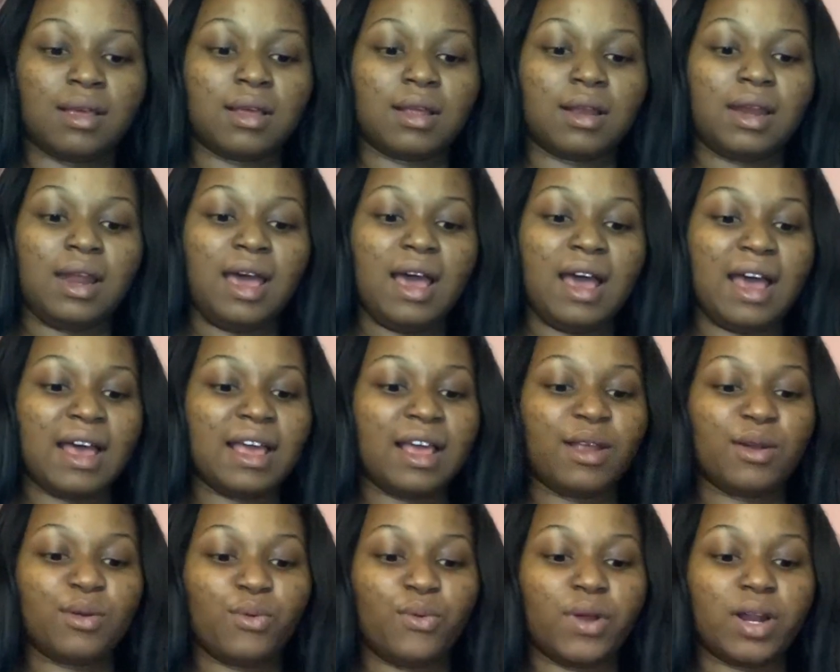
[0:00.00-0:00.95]
Now I
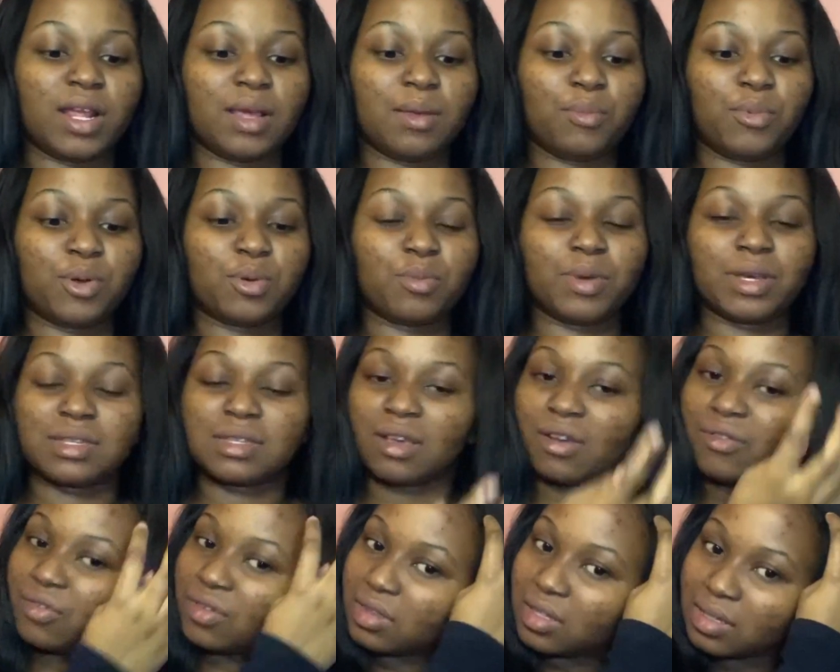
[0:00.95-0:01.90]
don't want to put
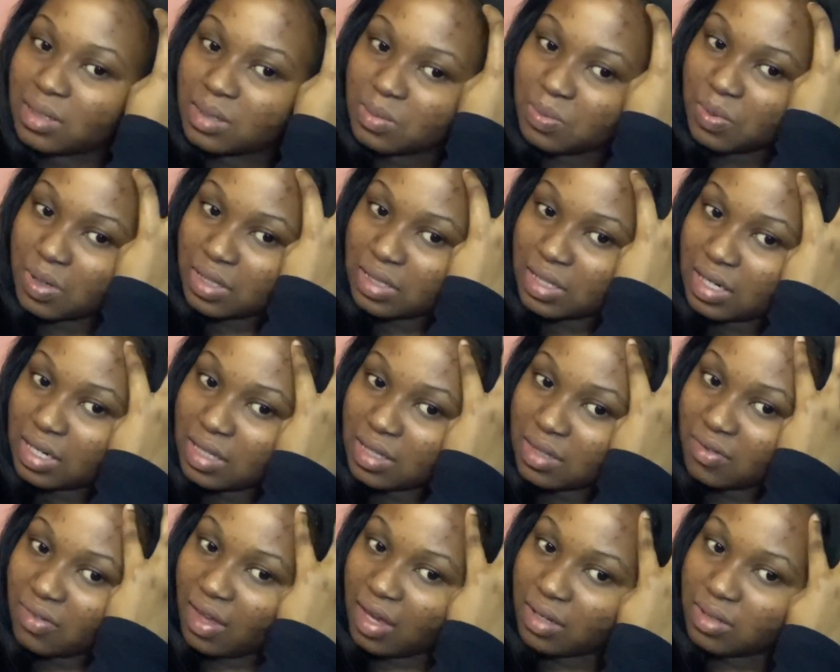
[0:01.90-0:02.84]
myself in that space, and
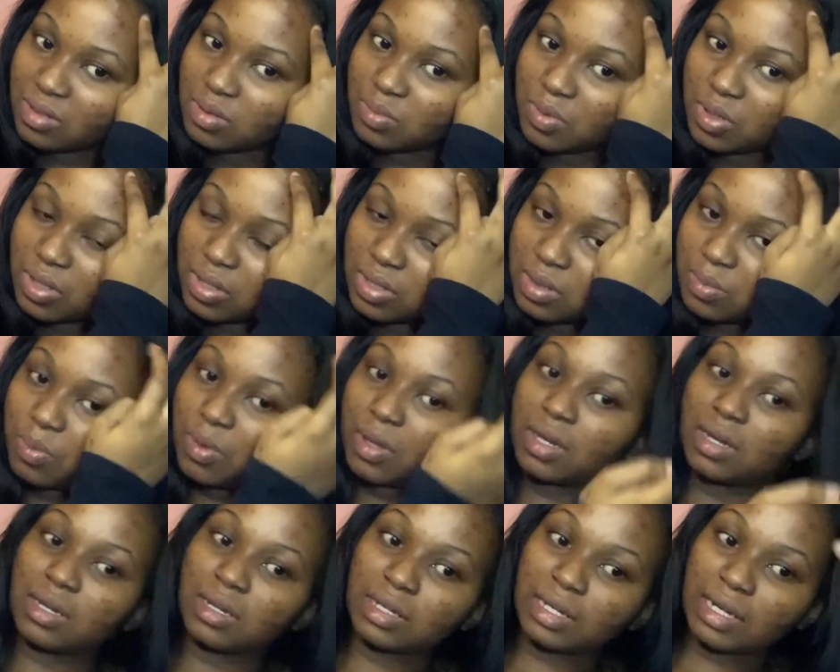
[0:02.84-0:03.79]
it's fine to be
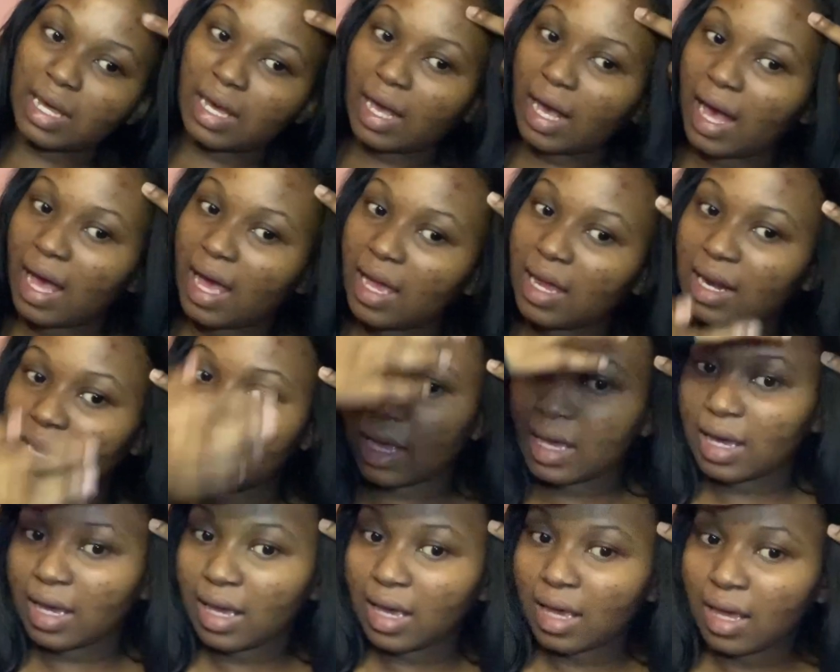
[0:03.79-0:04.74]
independent. Like I
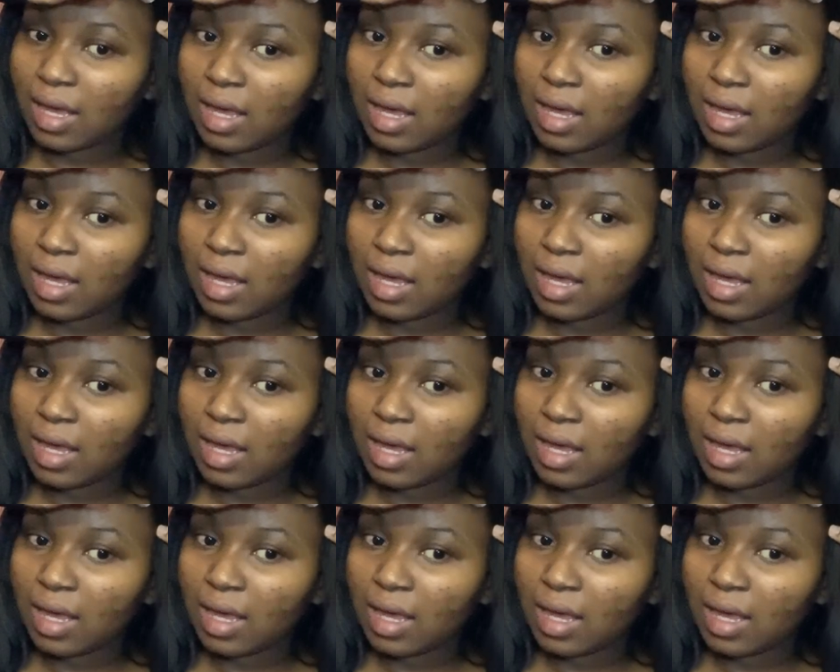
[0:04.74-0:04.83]
like